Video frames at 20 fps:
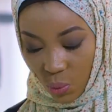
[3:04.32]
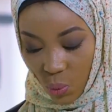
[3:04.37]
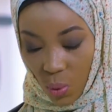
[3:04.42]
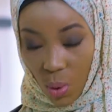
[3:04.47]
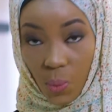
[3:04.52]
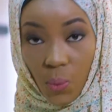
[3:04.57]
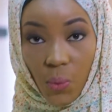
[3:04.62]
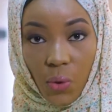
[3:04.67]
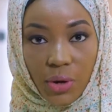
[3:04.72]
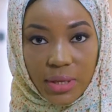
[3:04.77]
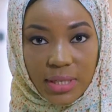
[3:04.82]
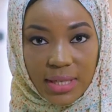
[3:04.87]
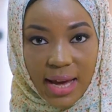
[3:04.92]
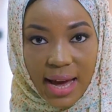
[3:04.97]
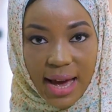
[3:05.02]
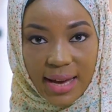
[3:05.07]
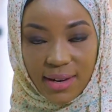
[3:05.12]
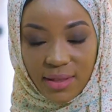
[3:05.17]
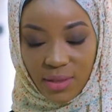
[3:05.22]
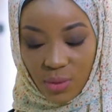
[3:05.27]
the warm
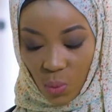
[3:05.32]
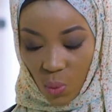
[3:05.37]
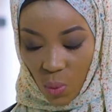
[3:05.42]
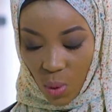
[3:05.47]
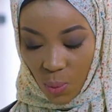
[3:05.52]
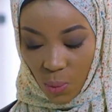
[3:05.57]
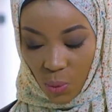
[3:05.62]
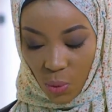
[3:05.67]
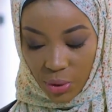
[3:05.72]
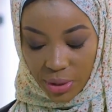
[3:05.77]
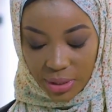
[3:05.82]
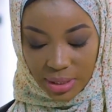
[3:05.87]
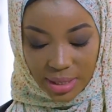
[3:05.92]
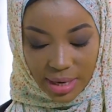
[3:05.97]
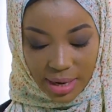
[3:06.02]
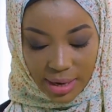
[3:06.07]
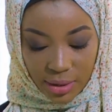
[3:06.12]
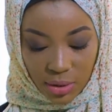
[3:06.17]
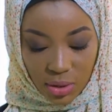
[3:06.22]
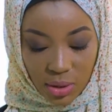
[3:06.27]
water, adding the warm
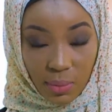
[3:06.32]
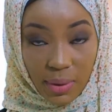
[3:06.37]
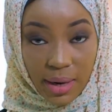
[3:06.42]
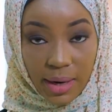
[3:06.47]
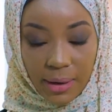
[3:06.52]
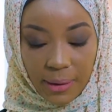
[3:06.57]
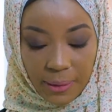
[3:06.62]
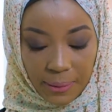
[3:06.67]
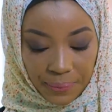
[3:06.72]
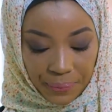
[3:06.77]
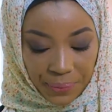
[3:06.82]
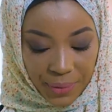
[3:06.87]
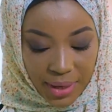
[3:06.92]
water to my